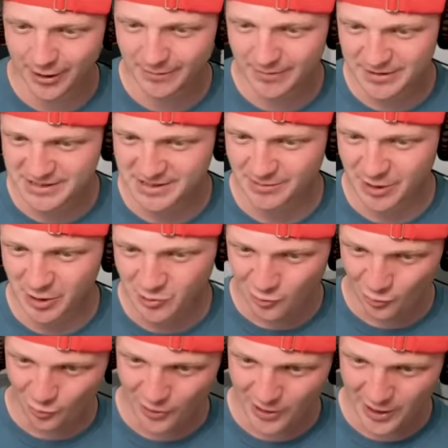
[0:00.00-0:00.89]
gonna build something
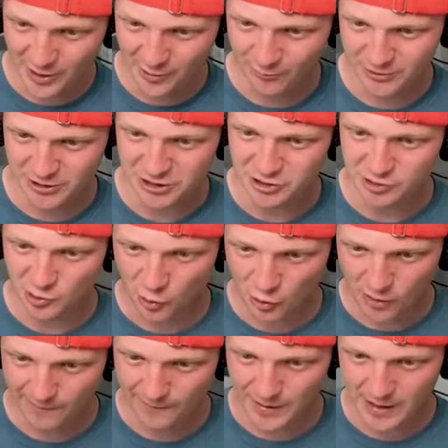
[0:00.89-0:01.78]
cool here with
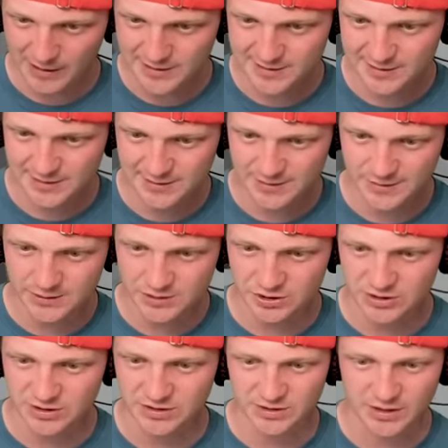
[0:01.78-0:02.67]
shulker boxes,
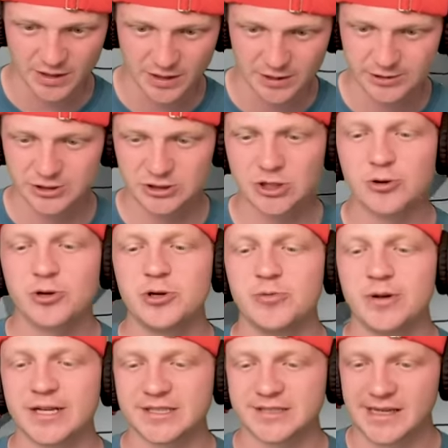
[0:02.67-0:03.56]
just to show
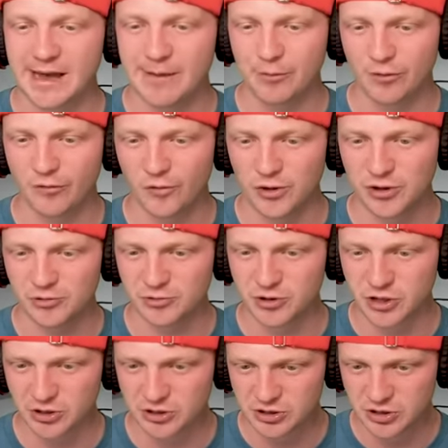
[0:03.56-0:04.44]
you an example of what you
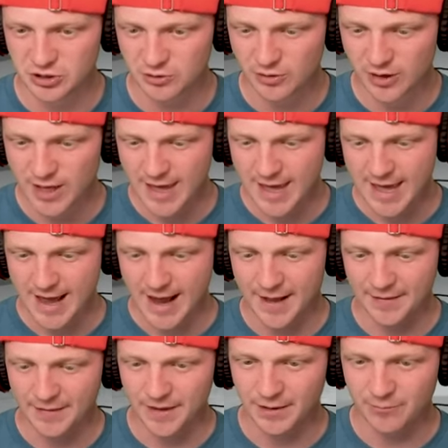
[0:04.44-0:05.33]
could do.
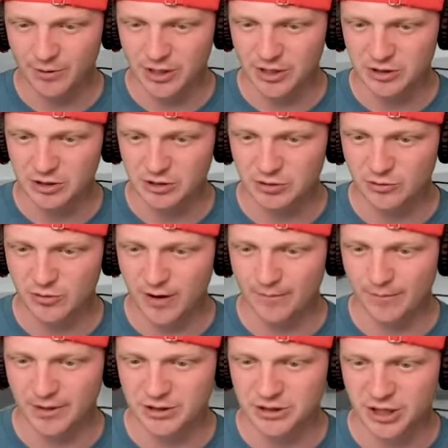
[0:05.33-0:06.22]
And then we could do a
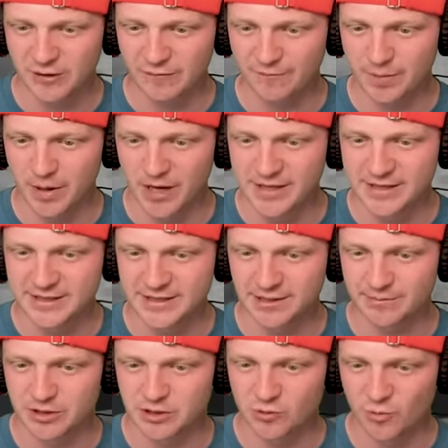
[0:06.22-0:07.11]
bunch of buttons
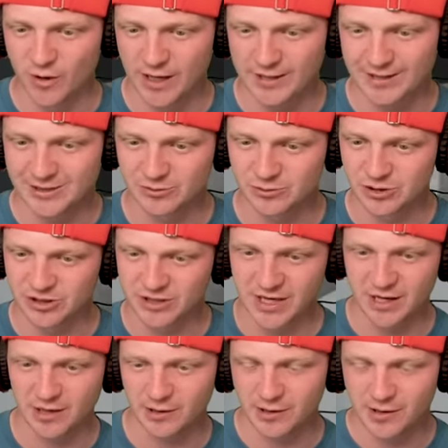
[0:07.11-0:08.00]
in between. So it just
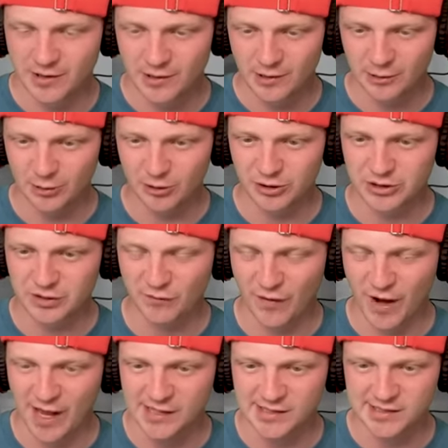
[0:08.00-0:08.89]
kind of looks
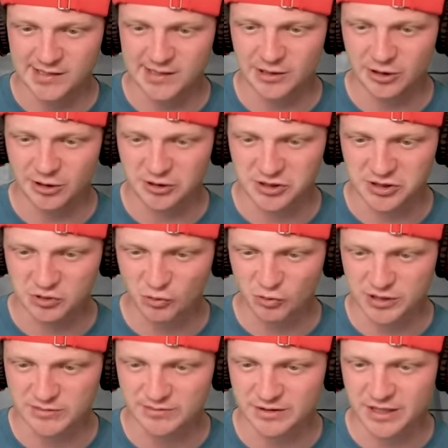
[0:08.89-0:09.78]
fancy. You could
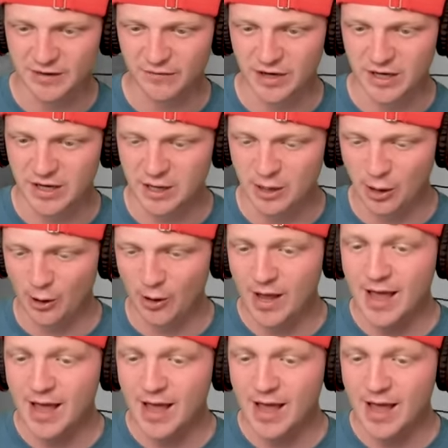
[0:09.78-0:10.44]
store some stuff in here.